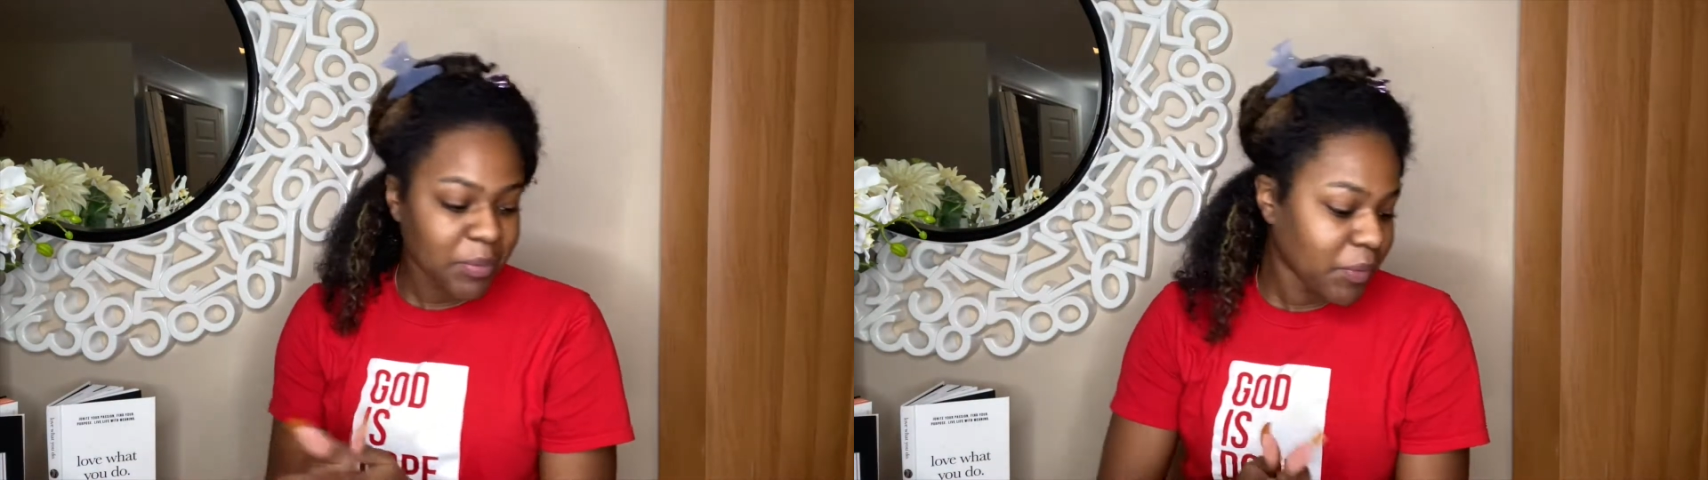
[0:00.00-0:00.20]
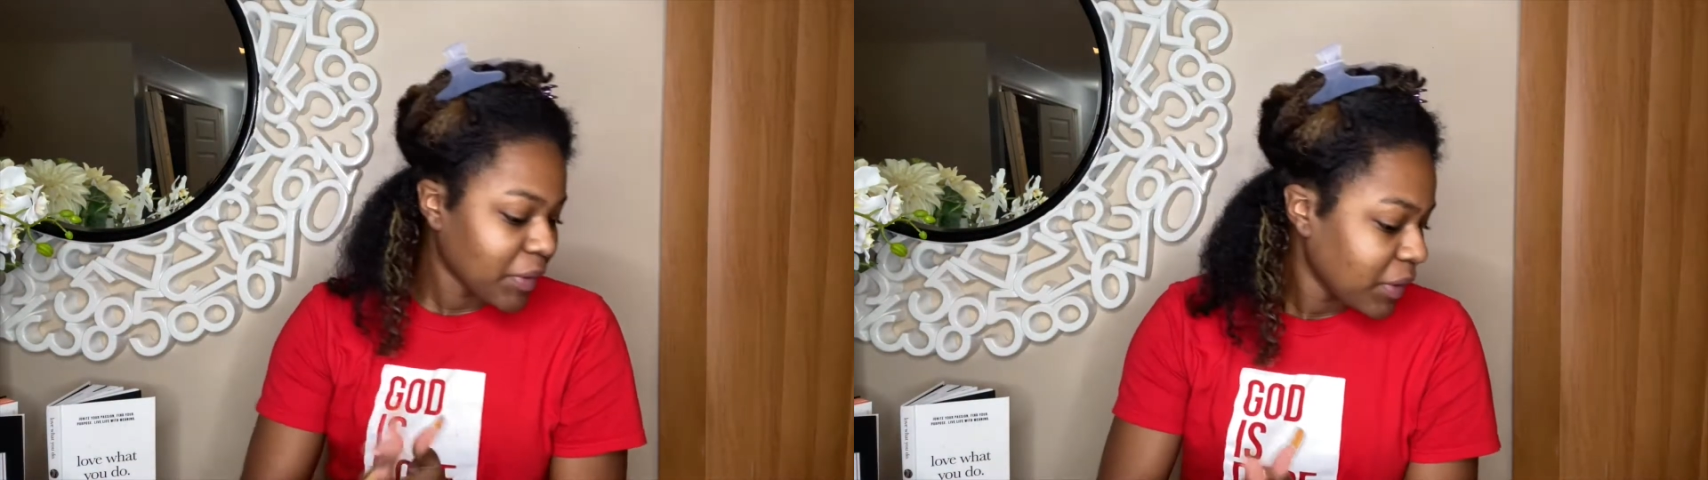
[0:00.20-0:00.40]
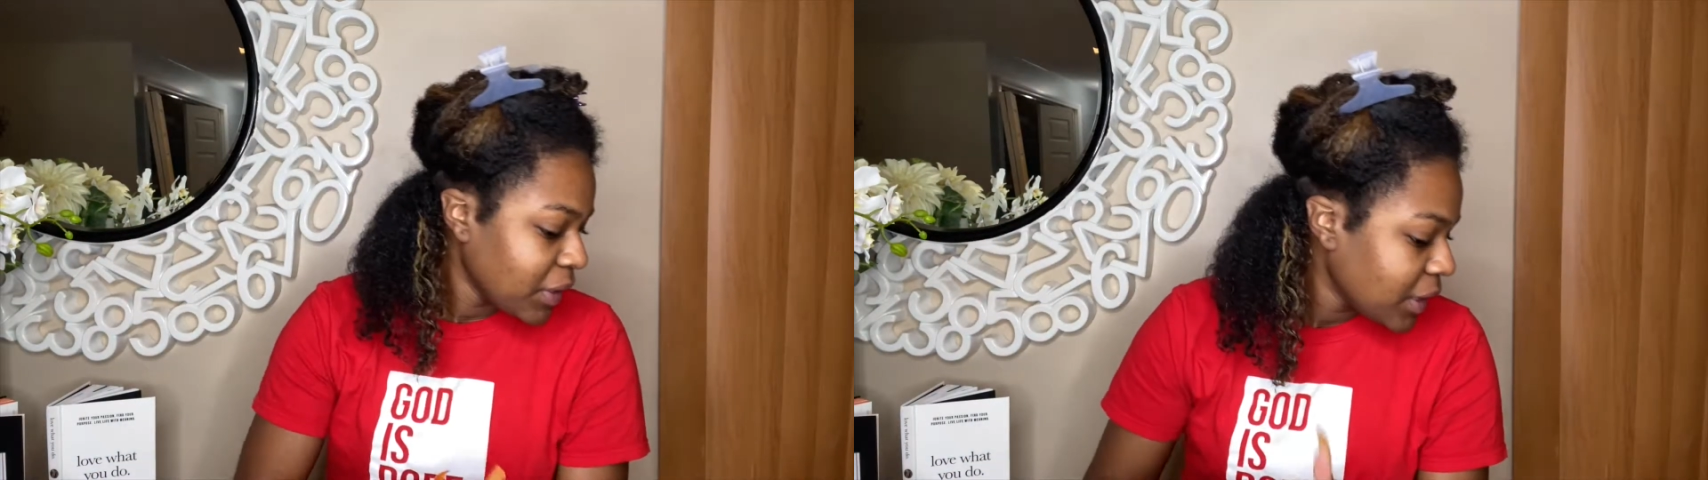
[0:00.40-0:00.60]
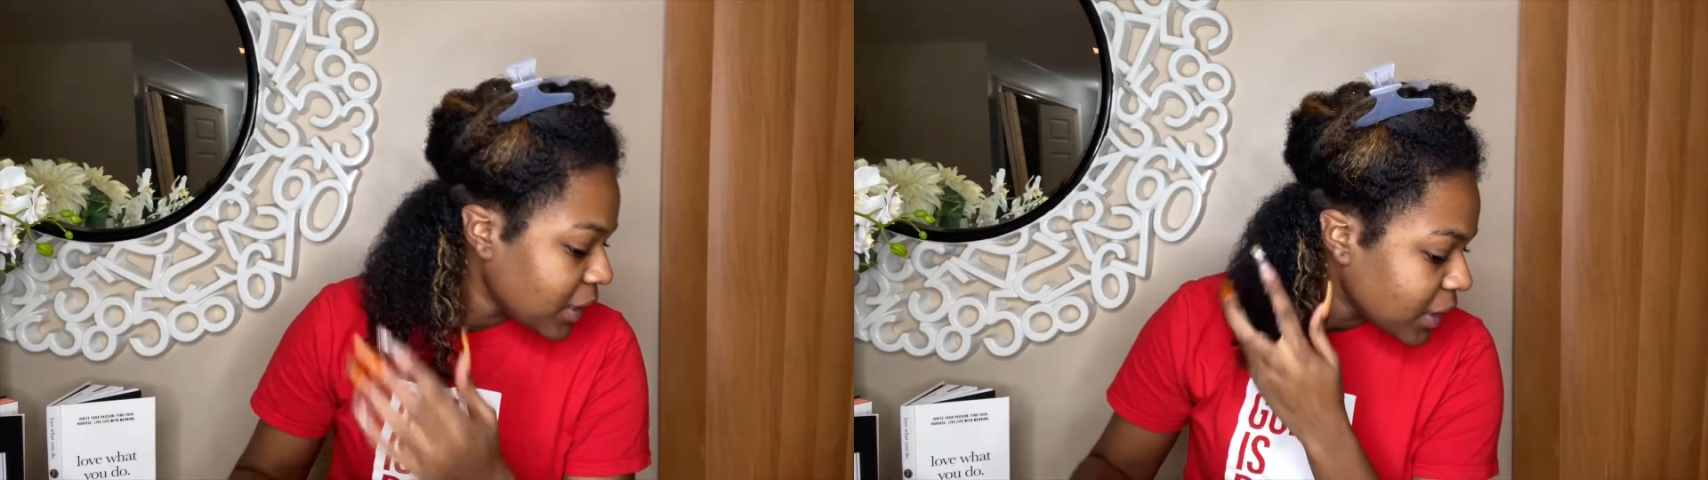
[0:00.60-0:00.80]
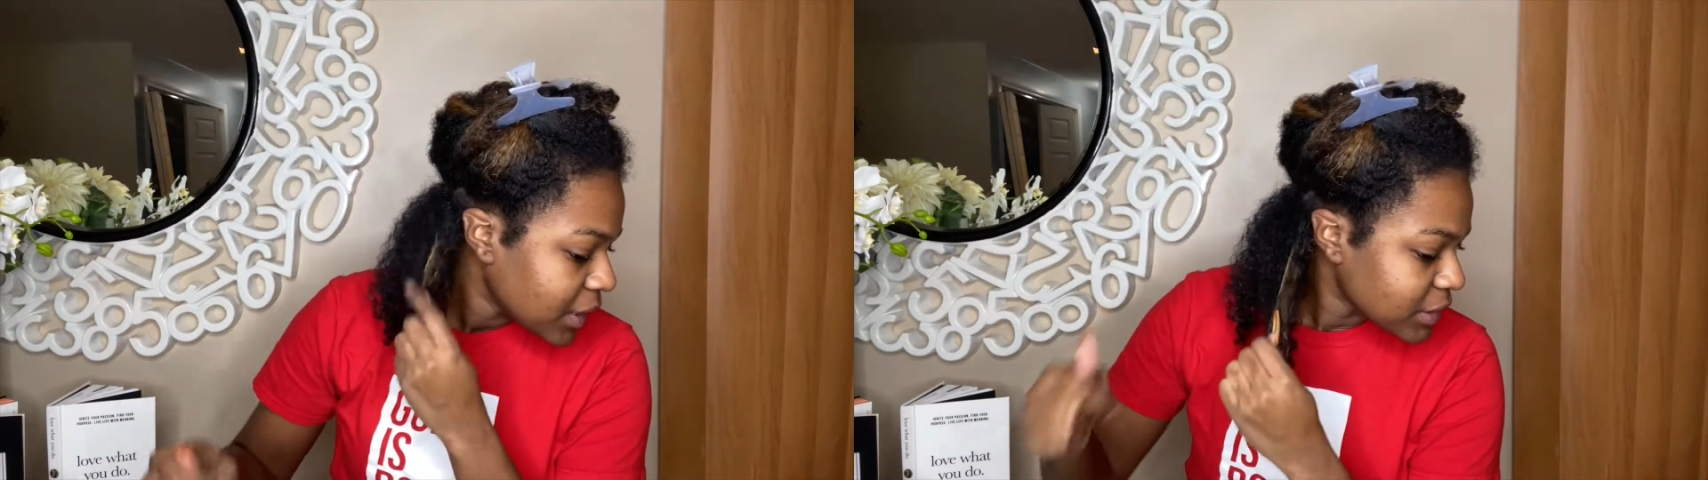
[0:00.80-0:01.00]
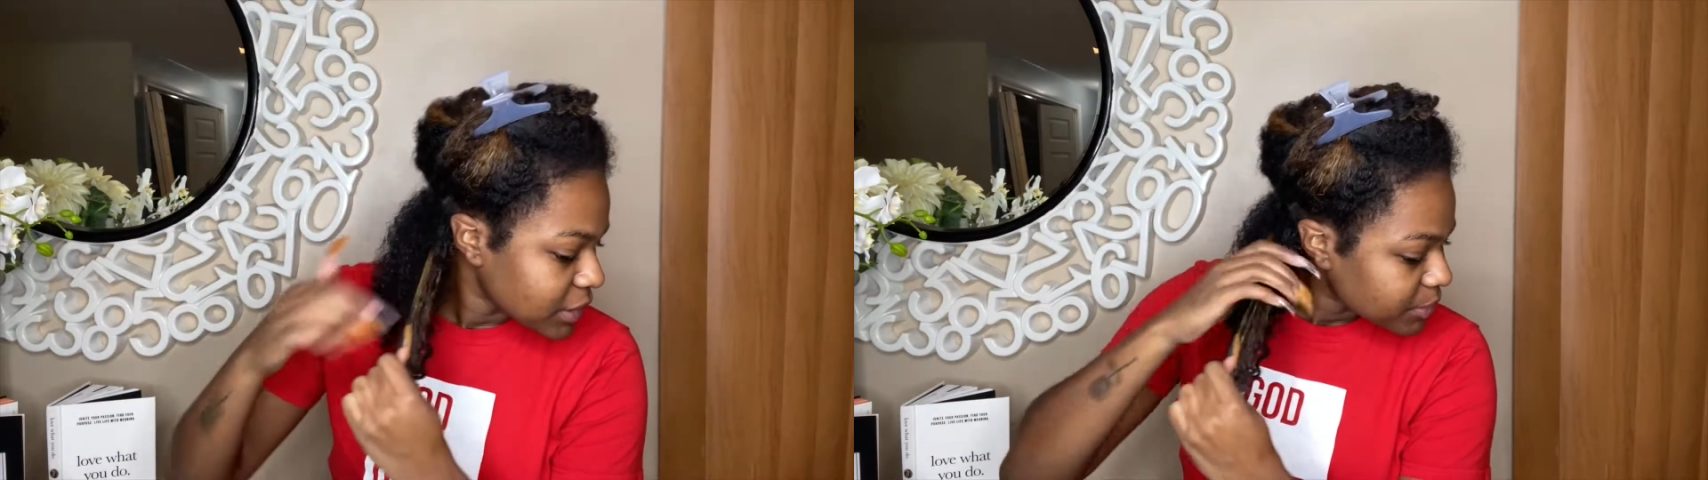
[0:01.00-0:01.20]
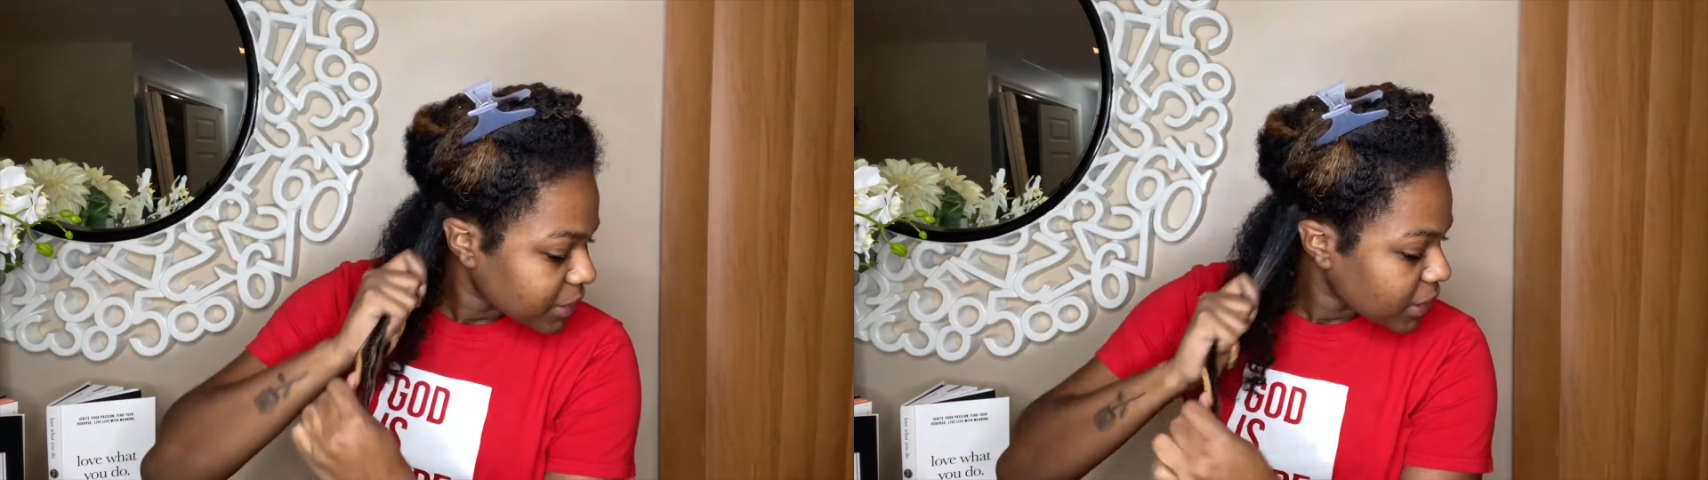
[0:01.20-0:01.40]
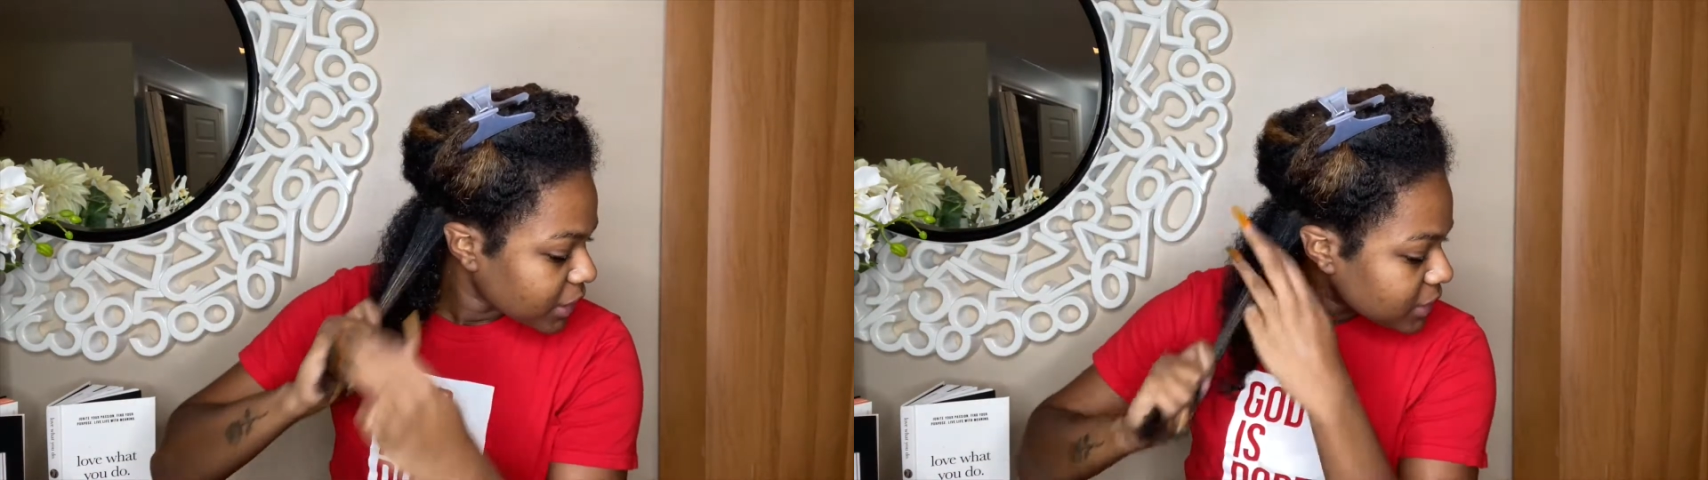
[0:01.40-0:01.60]
more just
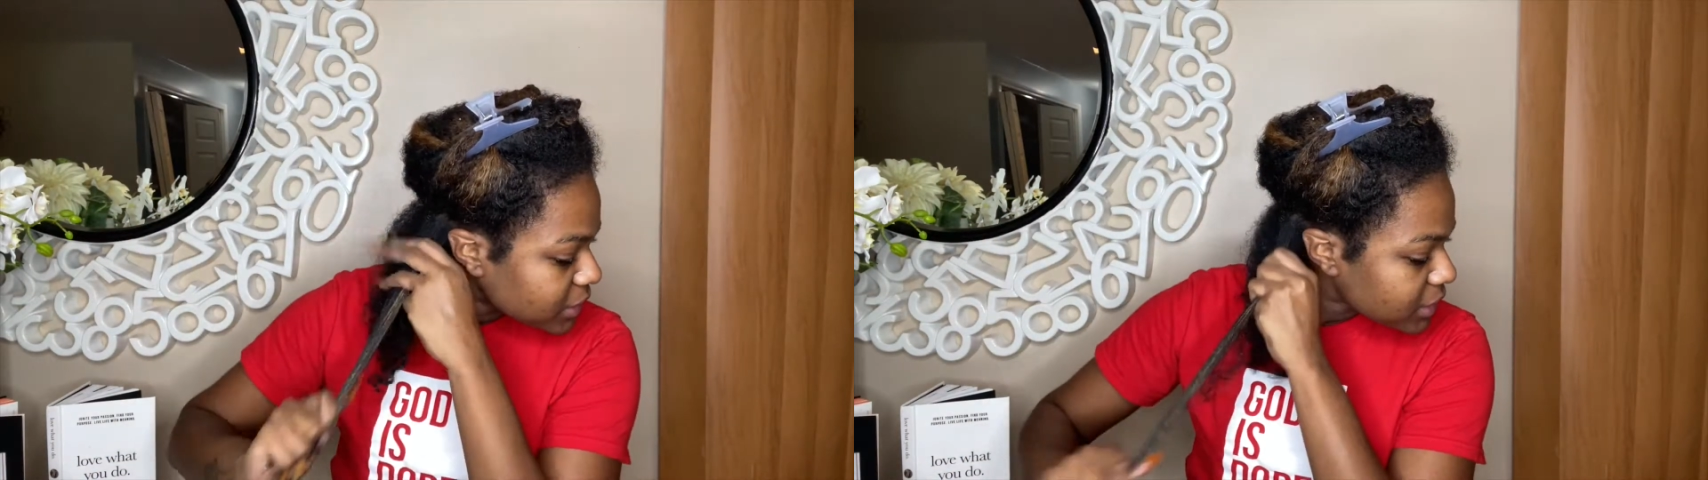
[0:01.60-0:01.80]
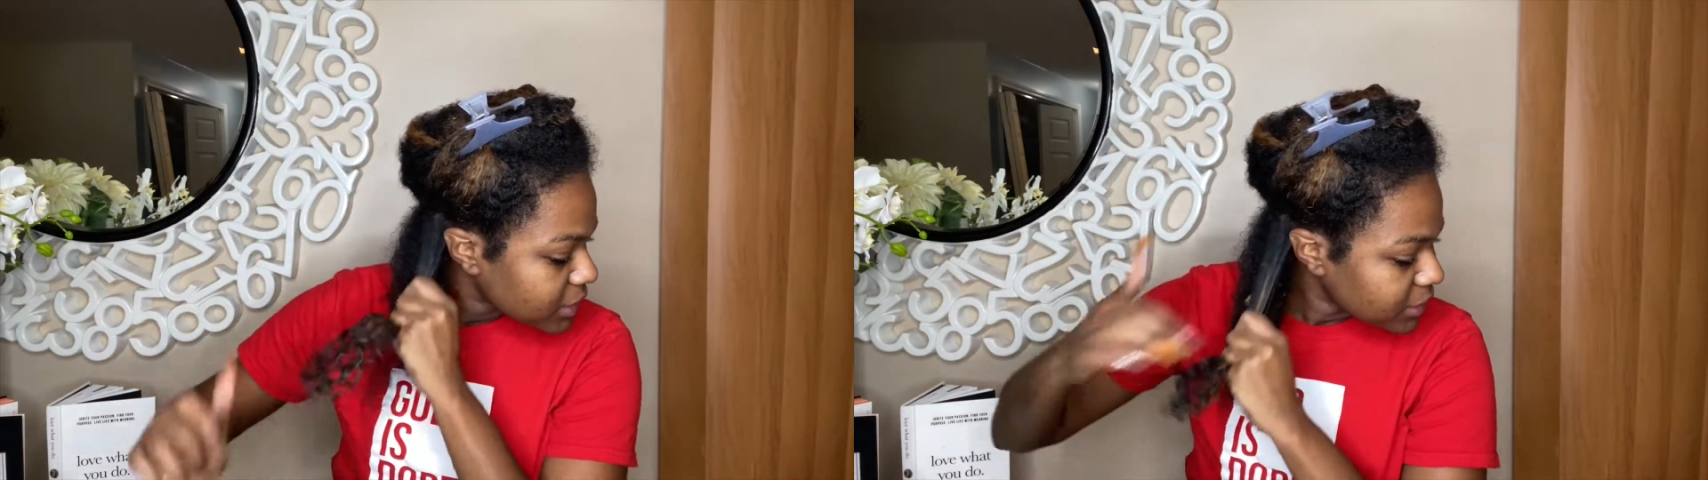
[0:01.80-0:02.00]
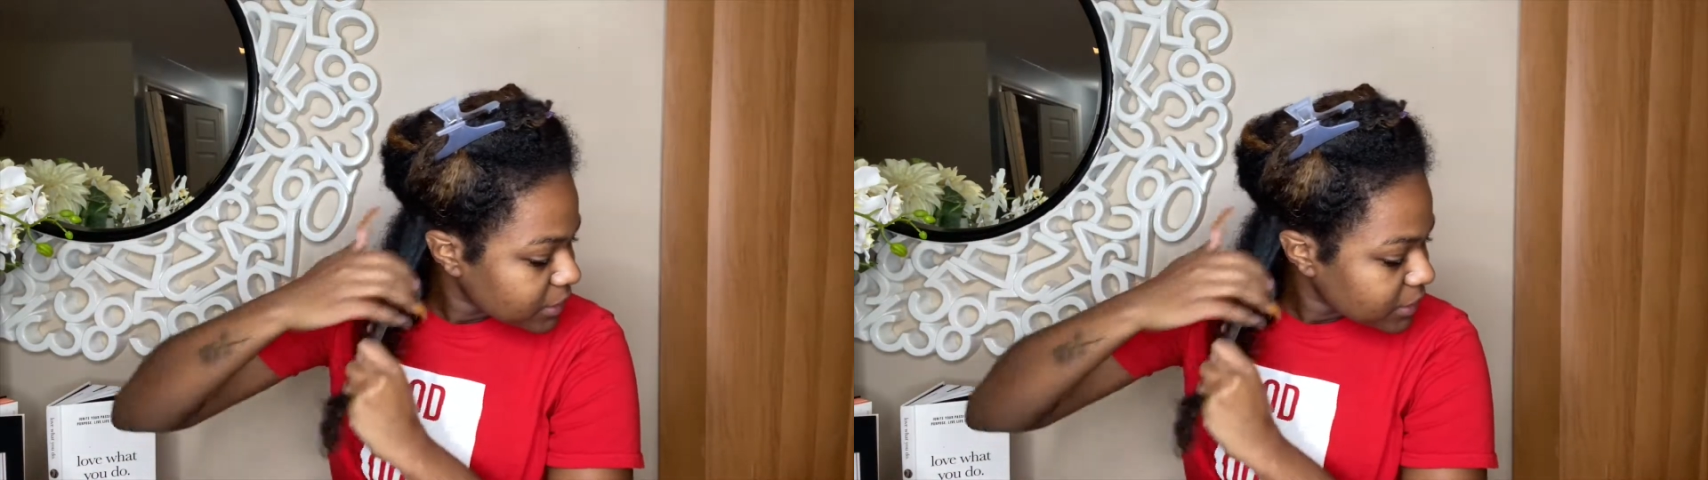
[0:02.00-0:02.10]
because.